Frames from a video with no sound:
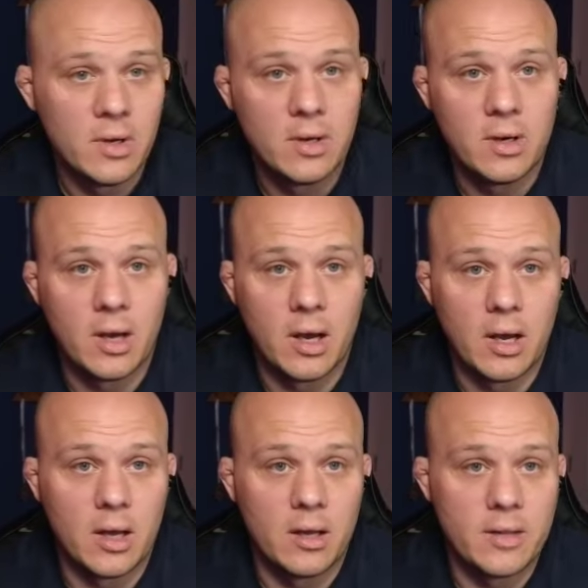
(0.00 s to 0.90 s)

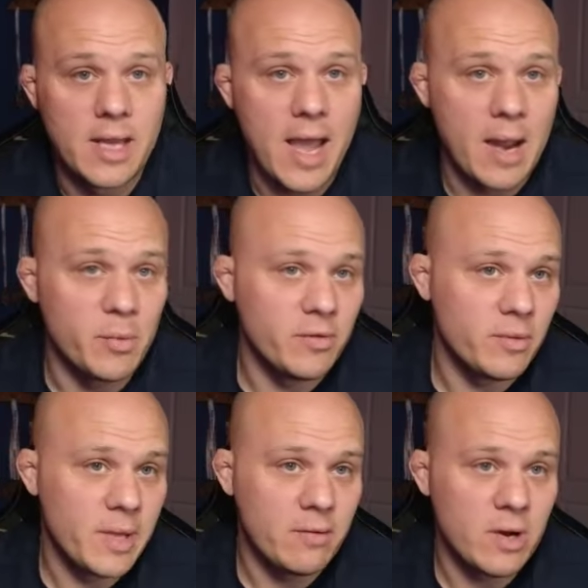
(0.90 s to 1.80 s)
the hammer
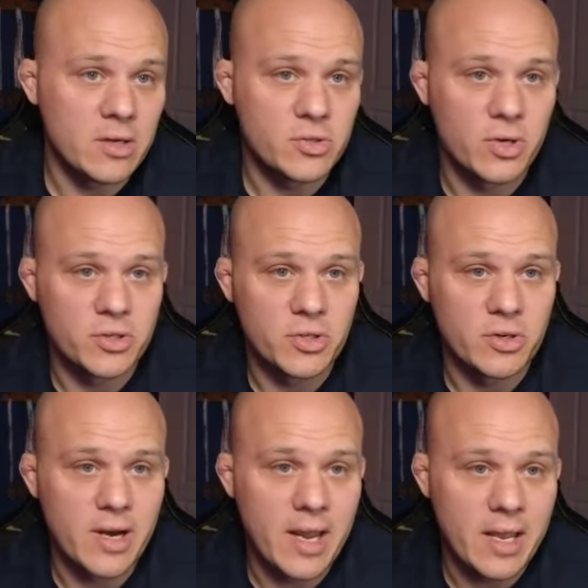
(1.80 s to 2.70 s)
from that rock
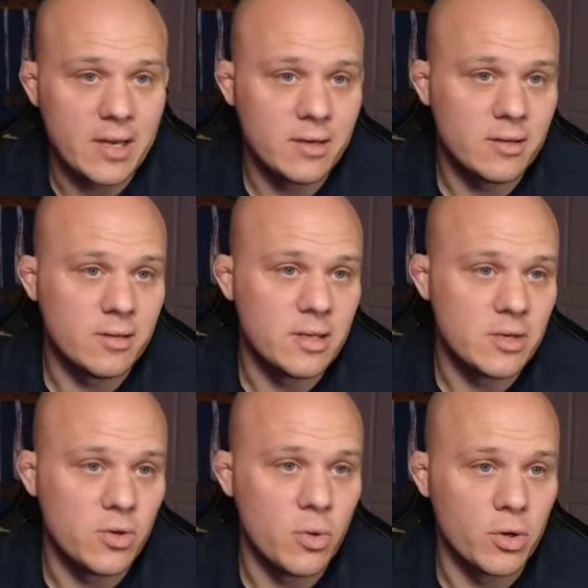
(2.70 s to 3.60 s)
structure and the
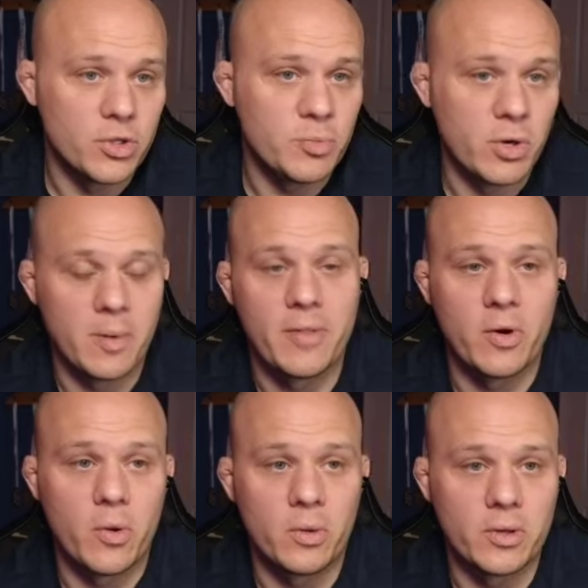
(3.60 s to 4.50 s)
torch, put them on their
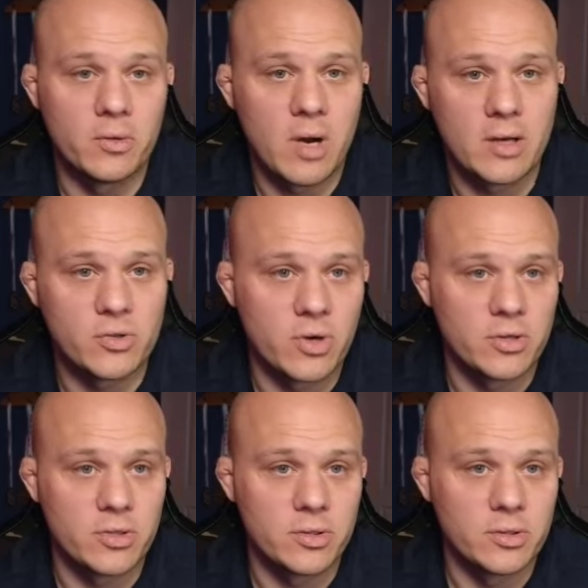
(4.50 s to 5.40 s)
own little rock
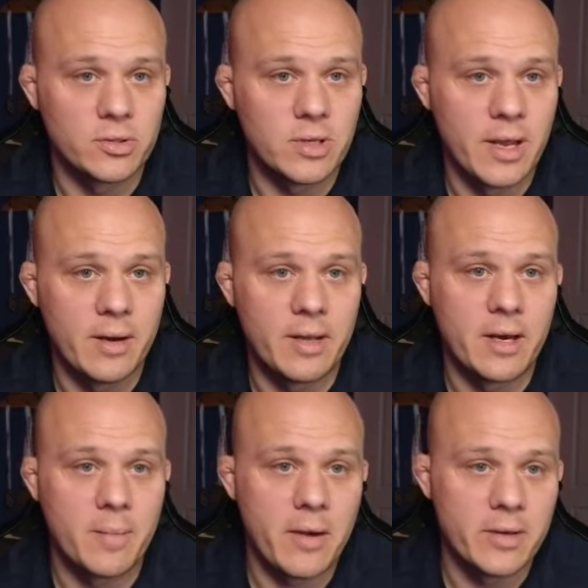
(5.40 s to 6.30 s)
structures, and get
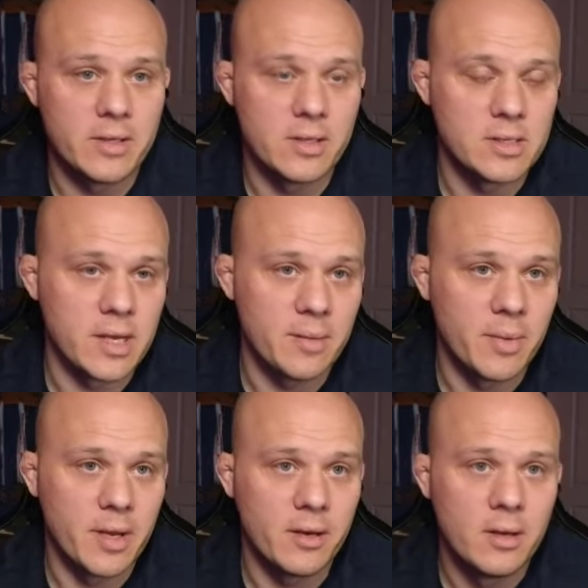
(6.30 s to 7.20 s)
them out into the sand
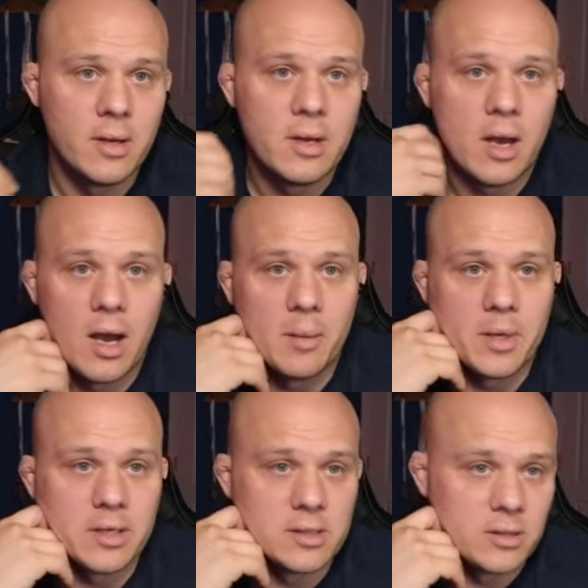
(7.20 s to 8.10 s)
bed
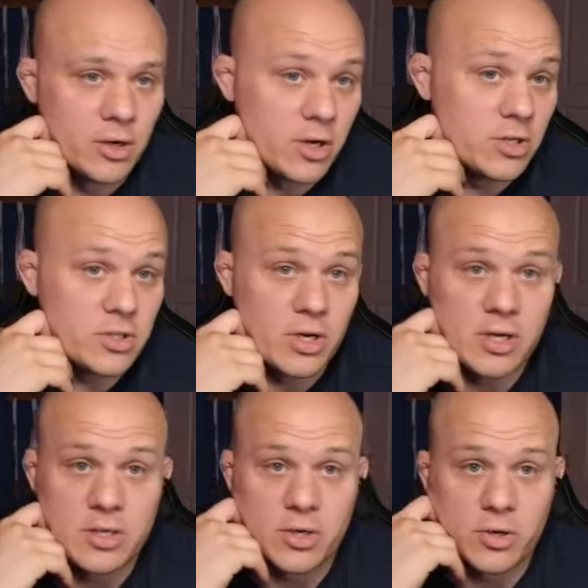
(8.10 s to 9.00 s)
because they're just going to
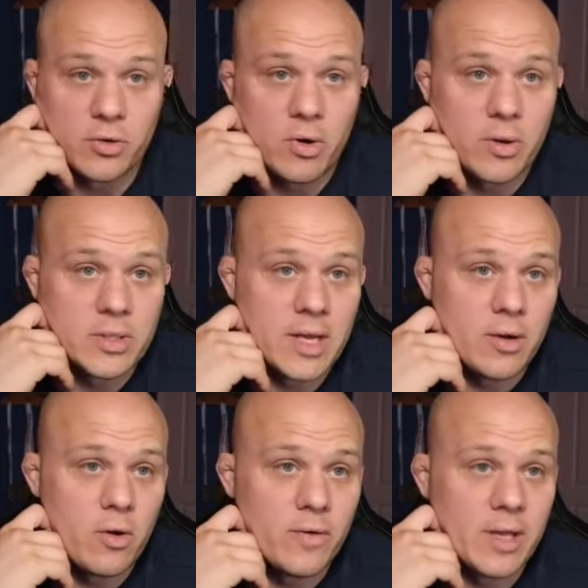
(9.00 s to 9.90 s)
continue to grow and take
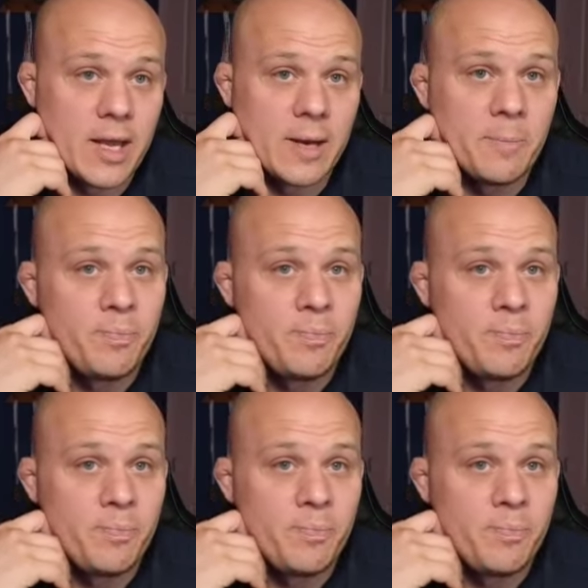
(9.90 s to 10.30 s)
over that.